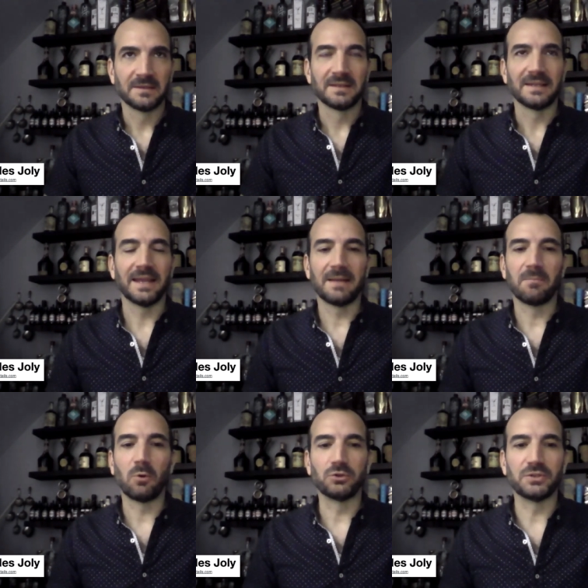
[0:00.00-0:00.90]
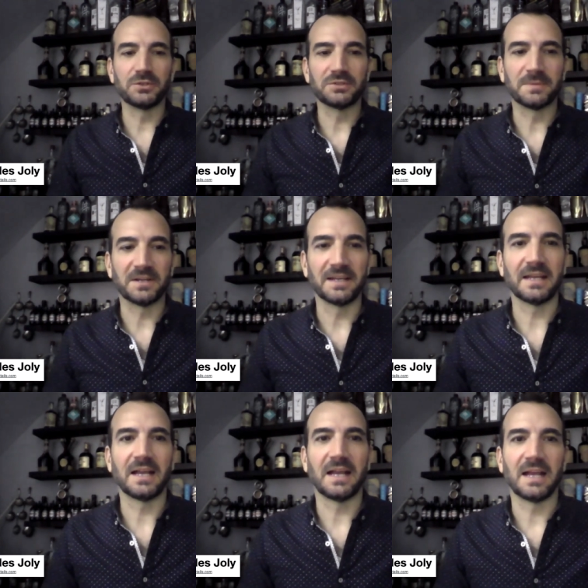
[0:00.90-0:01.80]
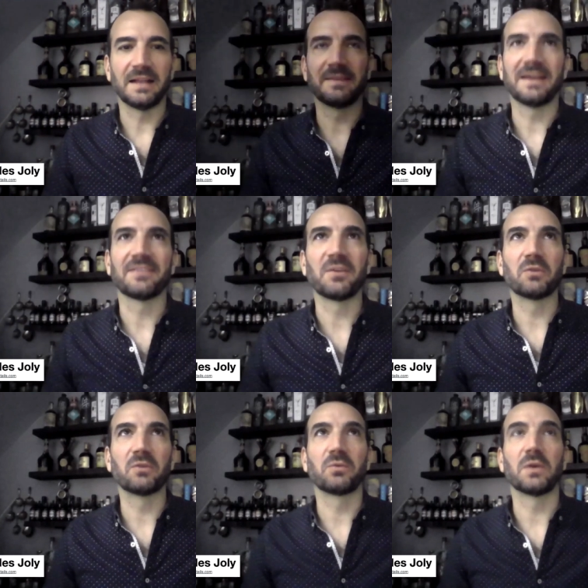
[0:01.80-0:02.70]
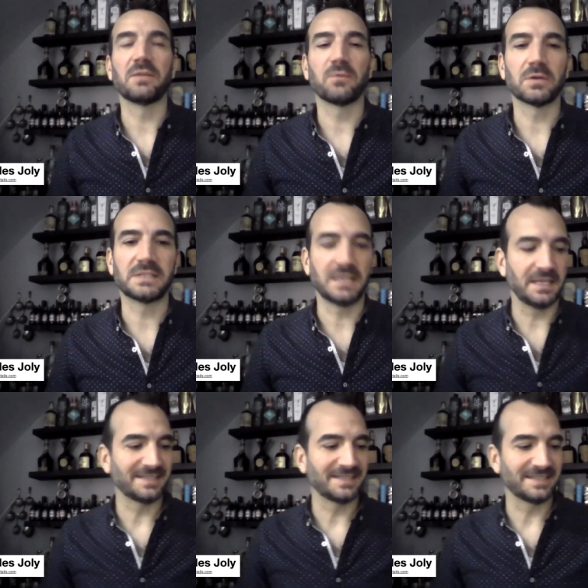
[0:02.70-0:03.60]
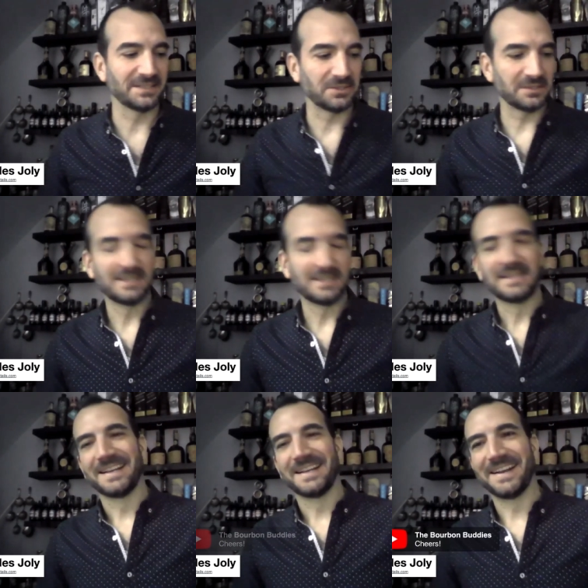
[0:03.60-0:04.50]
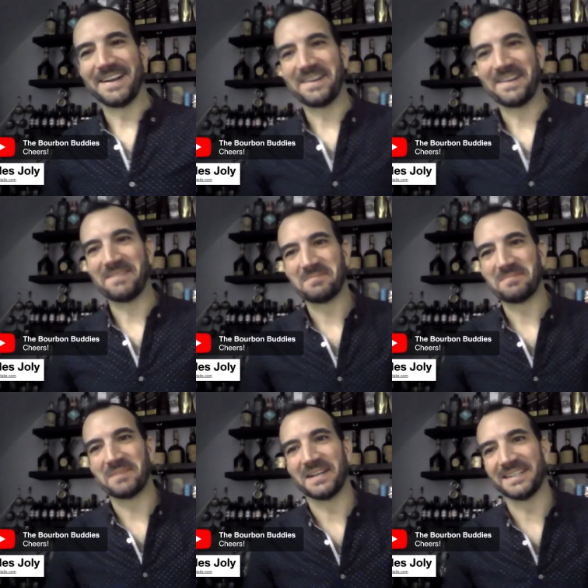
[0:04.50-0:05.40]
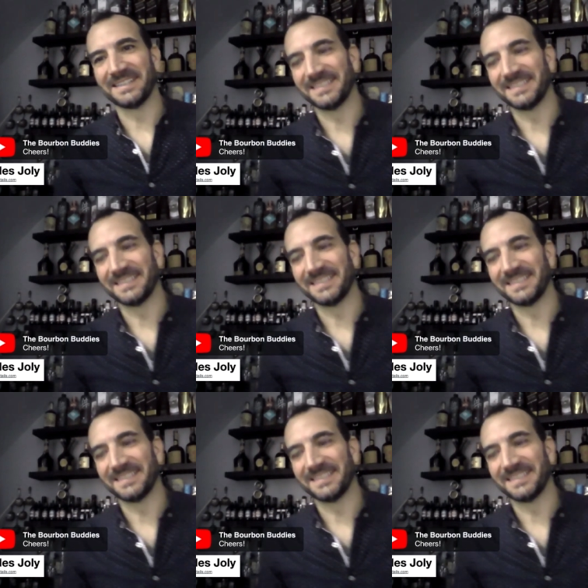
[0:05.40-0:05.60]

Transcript: Yeah, I'm old news, buddy. That show 2014 still, but good